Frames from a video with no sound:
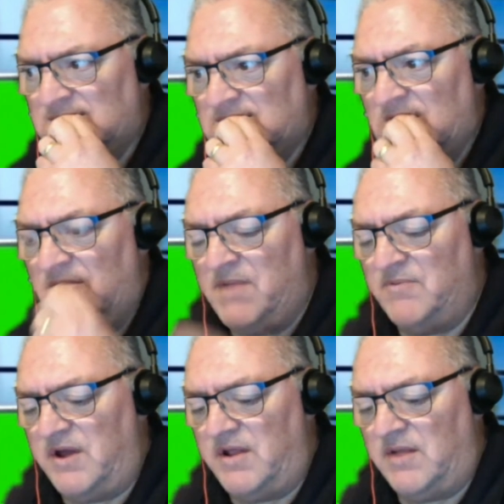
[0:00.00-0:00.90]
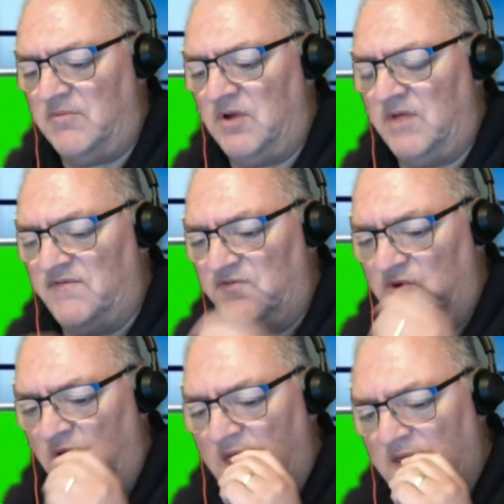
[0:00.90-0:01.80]
People know that I'm live at
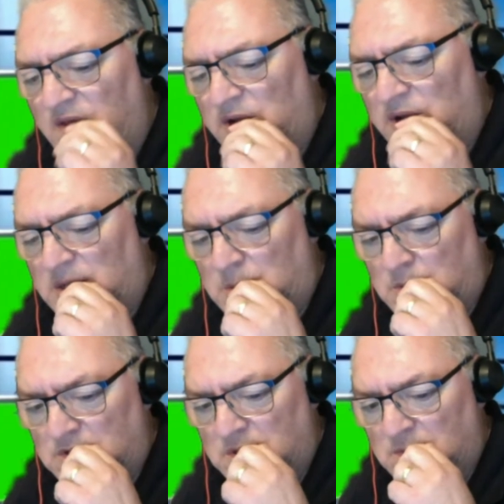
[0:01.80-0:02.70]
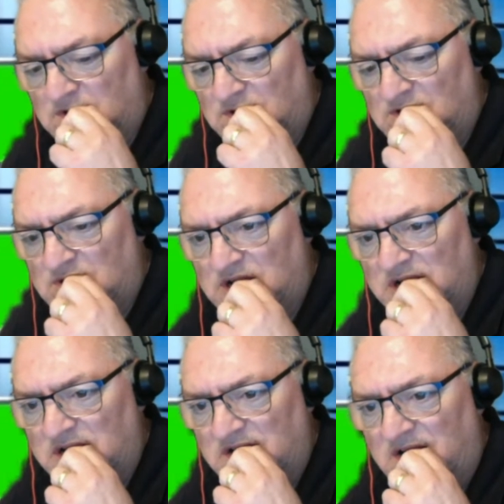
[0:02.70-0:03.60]
4. If they want to come and watch, they watch, and if they don't, they
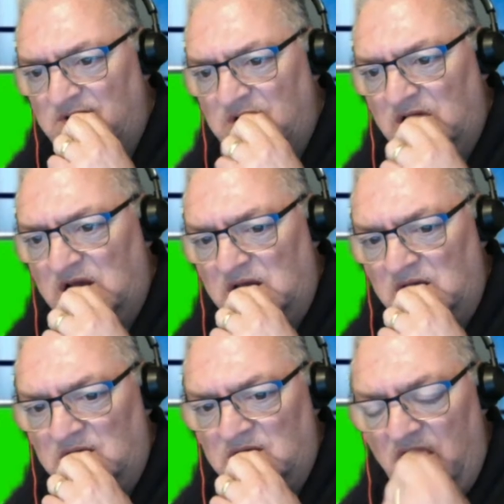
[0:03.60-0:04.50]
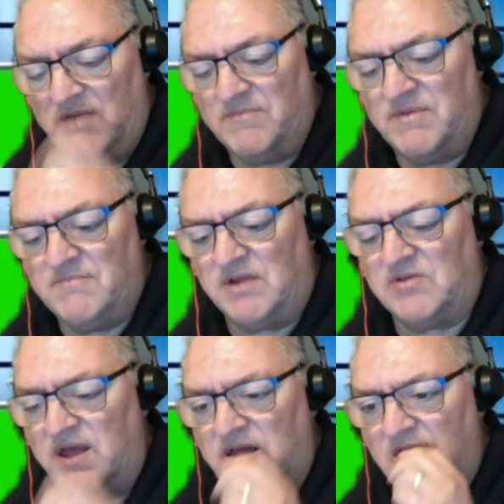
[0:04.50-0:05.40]
don't. Must
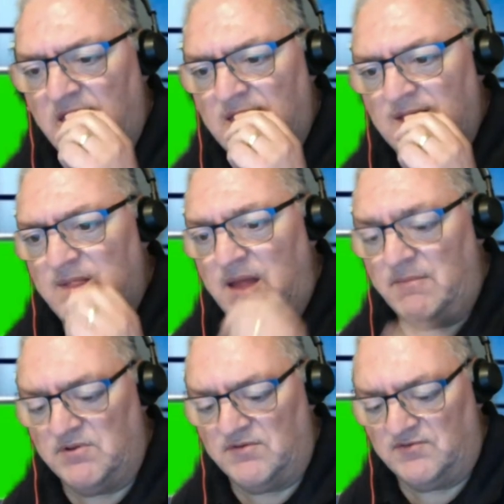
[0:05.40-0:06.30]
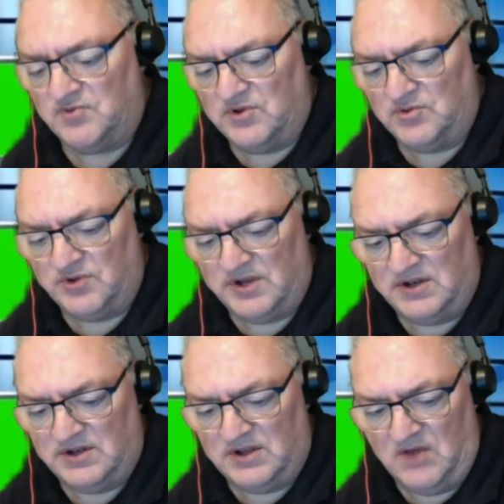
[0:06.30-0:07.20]
say, numbers have dwindled
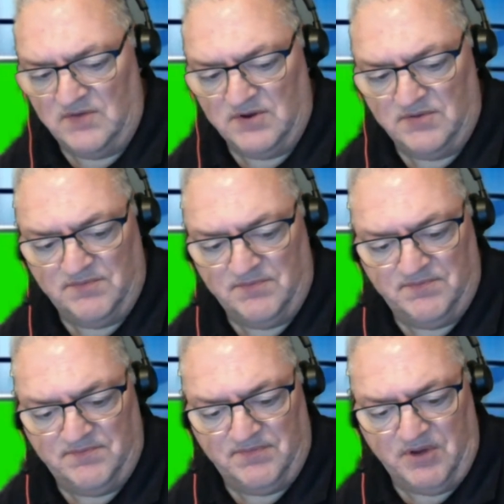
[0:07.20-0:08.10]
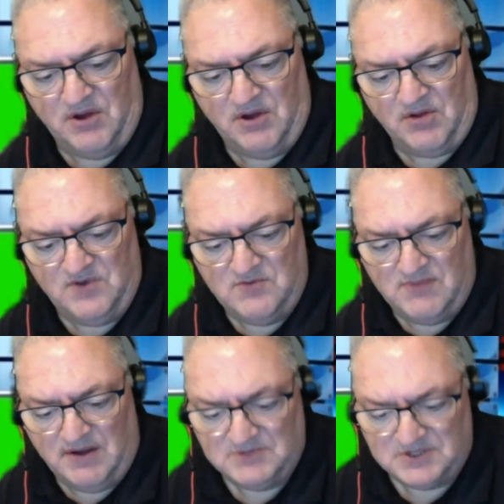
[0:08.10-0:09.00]
in over the past few
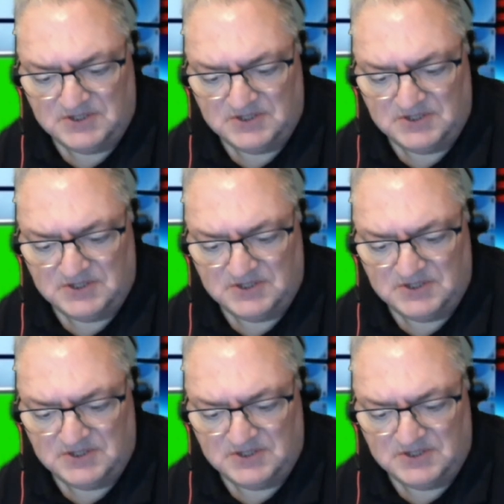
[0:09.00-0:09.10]
months.